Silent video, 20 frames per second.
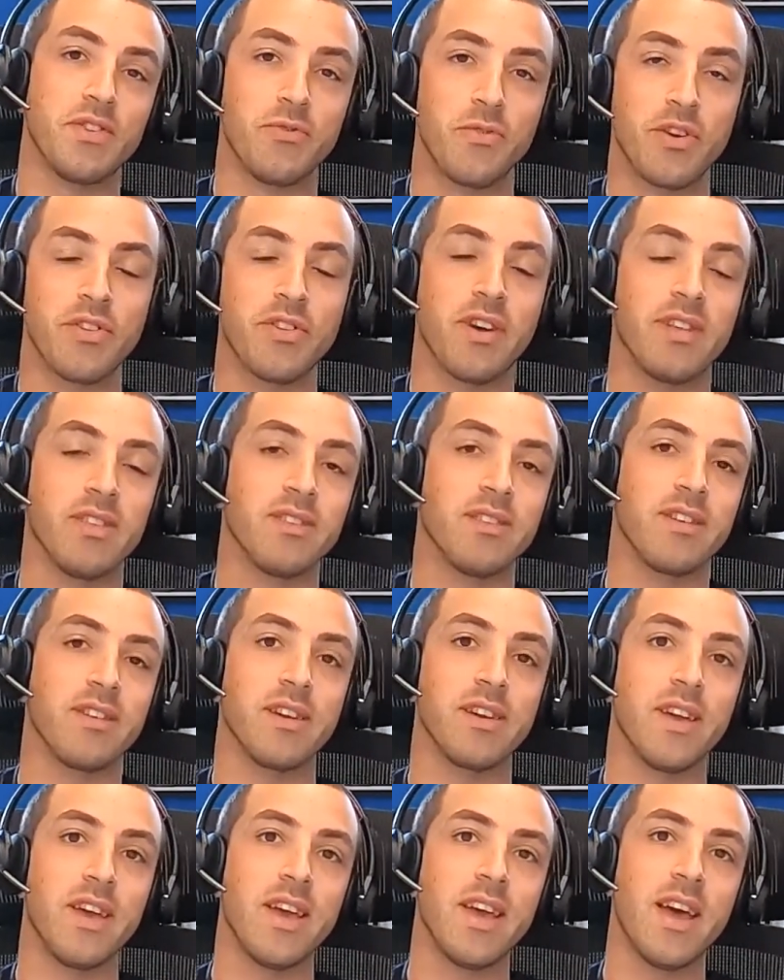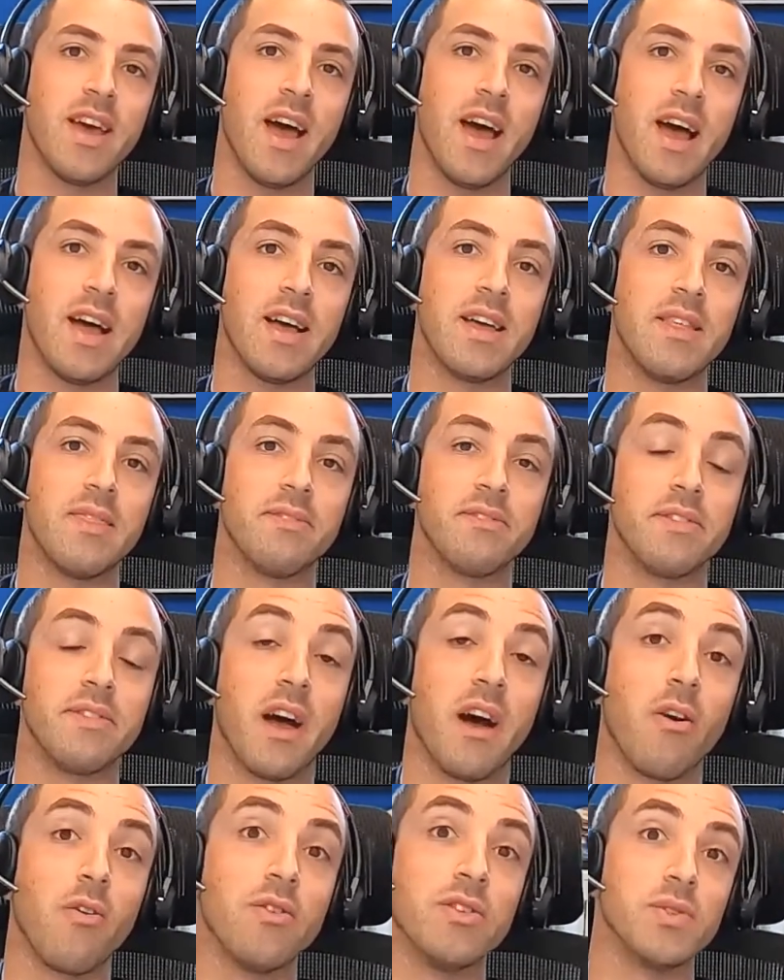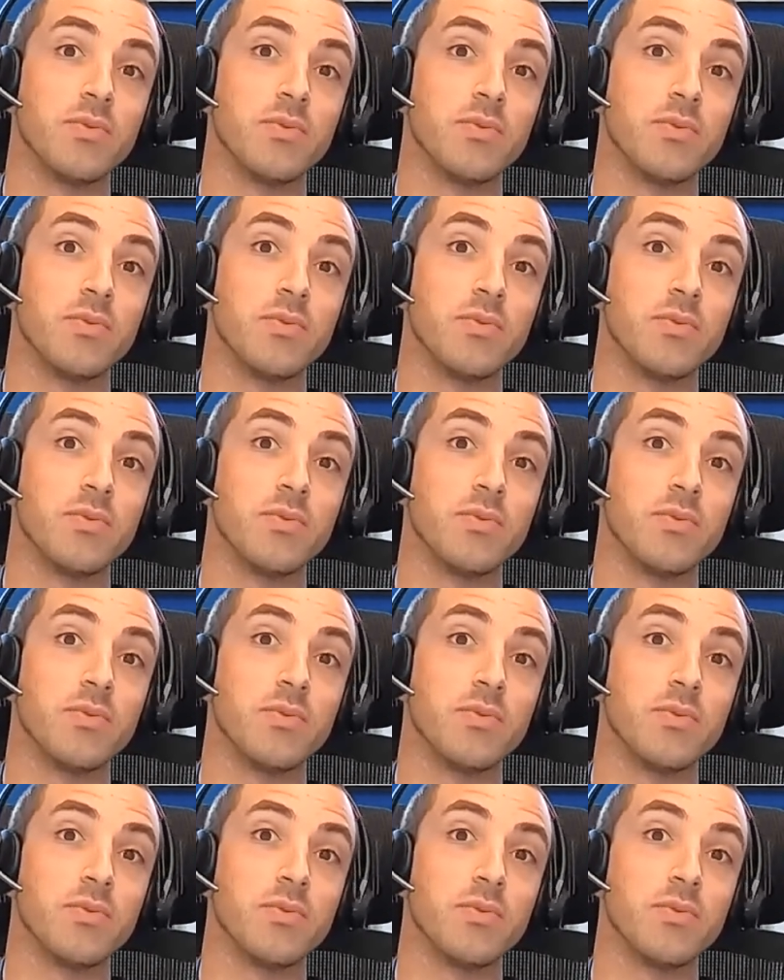threat hunting, and now as